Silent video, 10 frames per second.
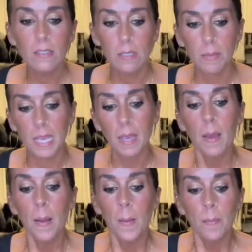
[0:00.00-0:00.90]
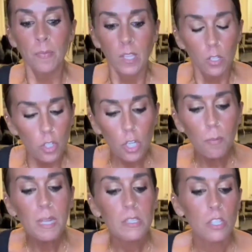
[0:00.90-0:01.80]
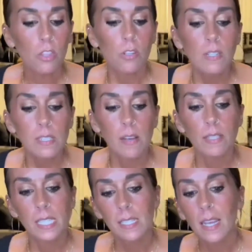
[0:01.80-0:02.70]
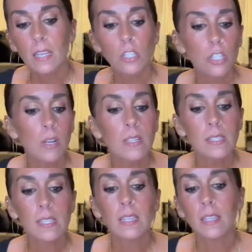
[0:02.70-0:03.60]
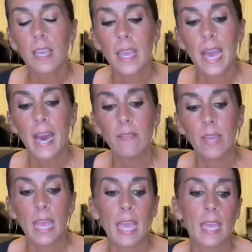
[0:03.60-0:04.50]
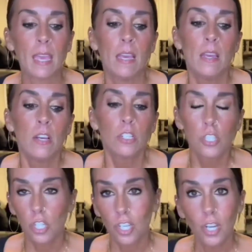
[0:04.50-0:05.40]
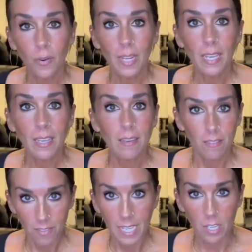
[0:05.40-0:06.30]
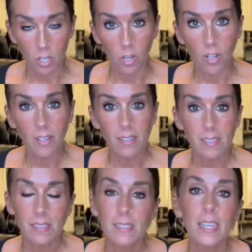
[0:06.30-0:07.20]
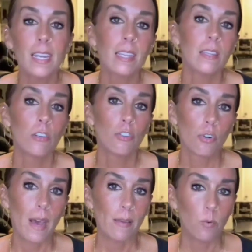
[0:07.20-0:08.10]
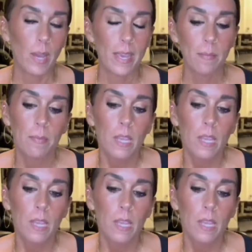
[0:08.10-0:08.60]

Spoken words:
Now to me, 2 minutes and 37 seconds, you can see that they have a security vehicle sitting in their driveway.